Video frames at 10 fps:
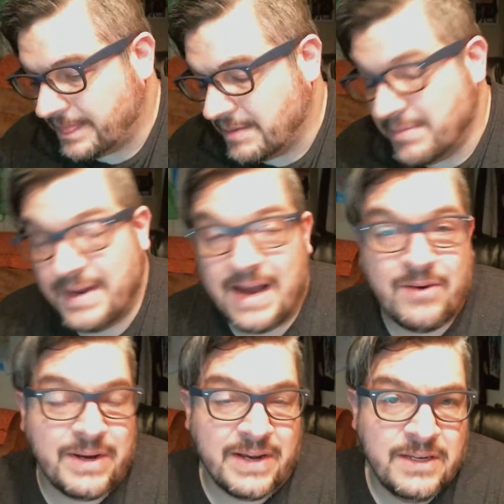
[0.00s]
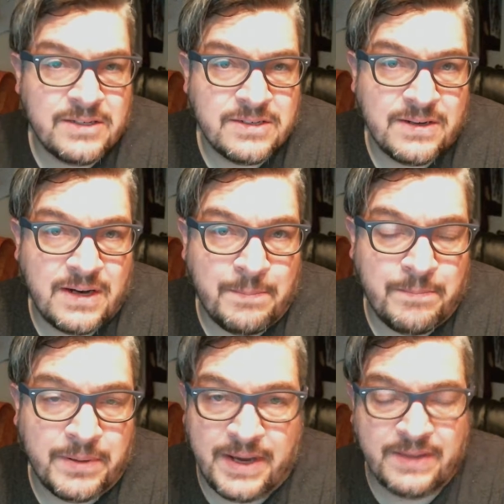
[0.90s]
But nowadays, I'm
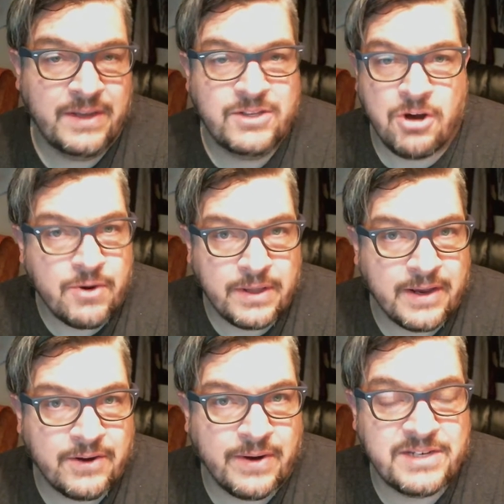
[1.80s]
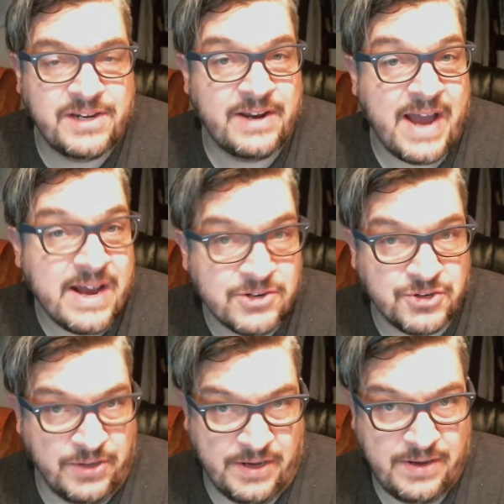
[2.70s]
playing the Atari like crazy, and
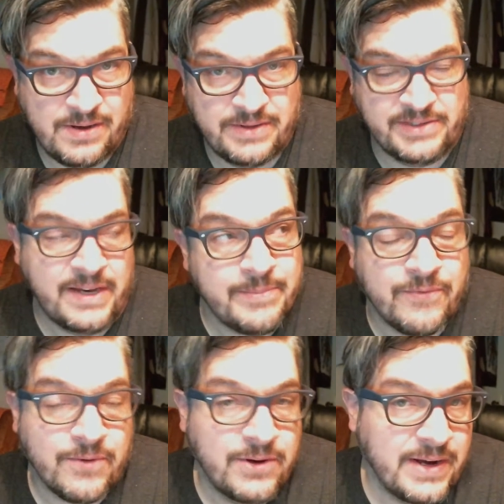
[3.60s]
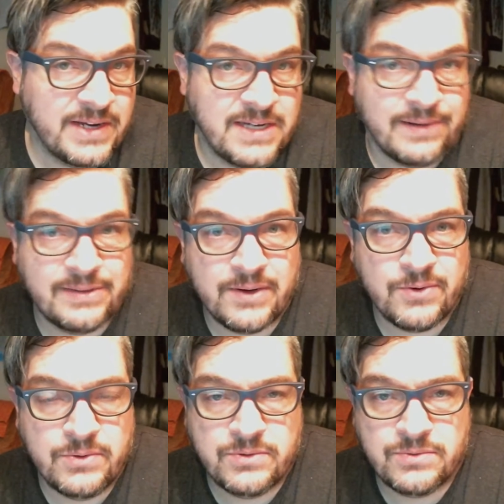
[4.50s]
actually, a tip for you guys out there
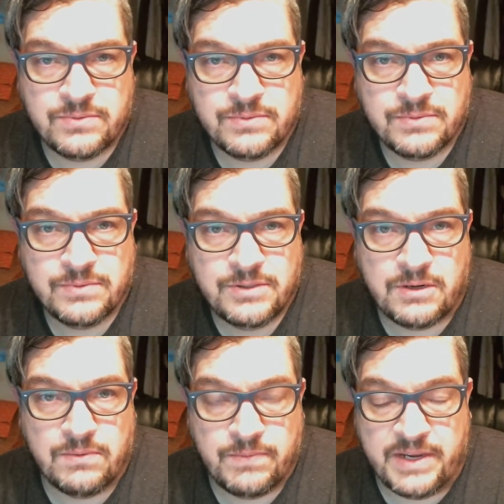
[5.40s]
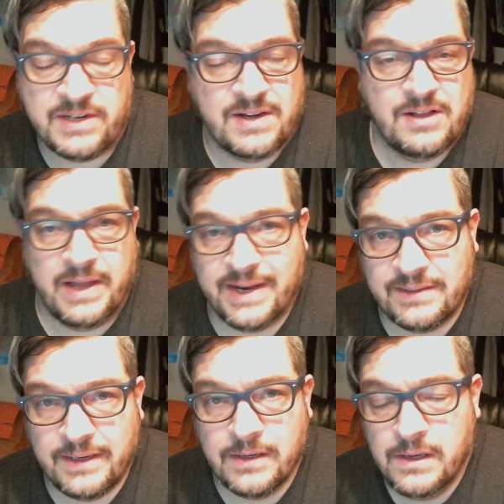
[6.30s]
who's, you know, into
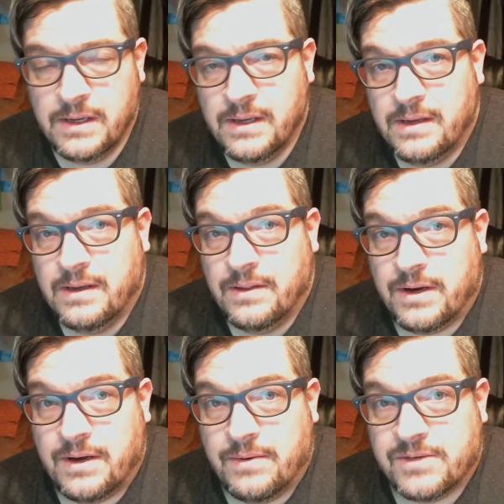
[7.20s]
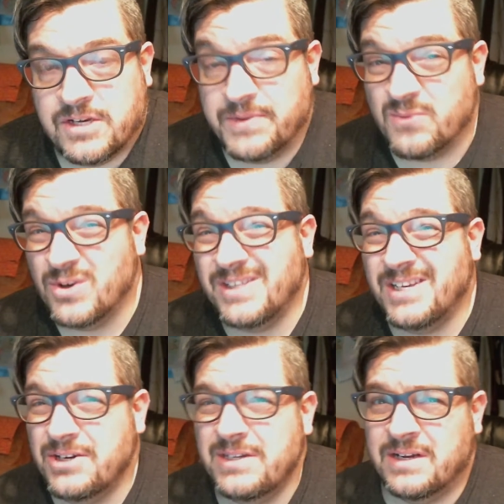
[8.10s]
collecting, something really
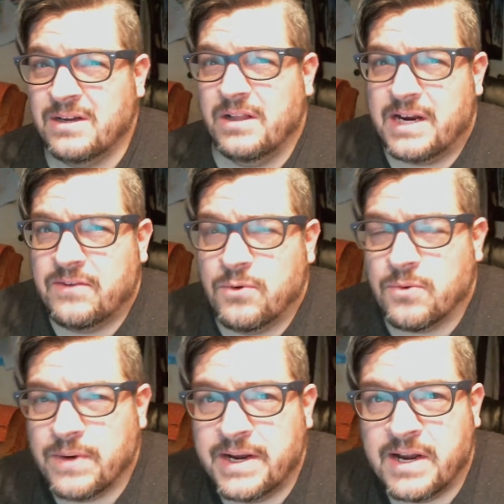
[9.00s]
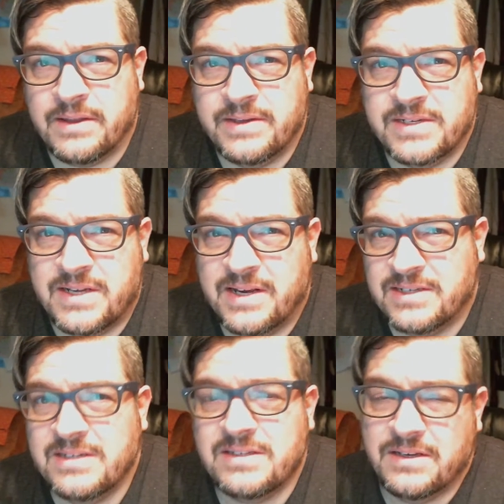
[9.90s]
good to collect for right now these
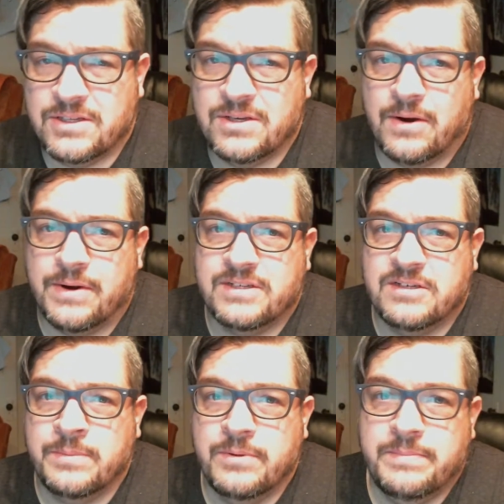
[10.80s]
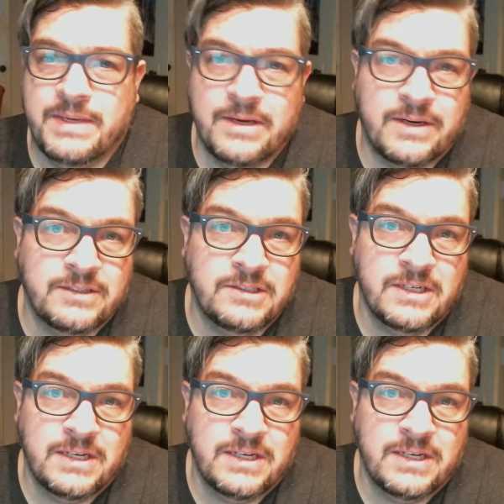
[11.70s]
days is the Atari, simply because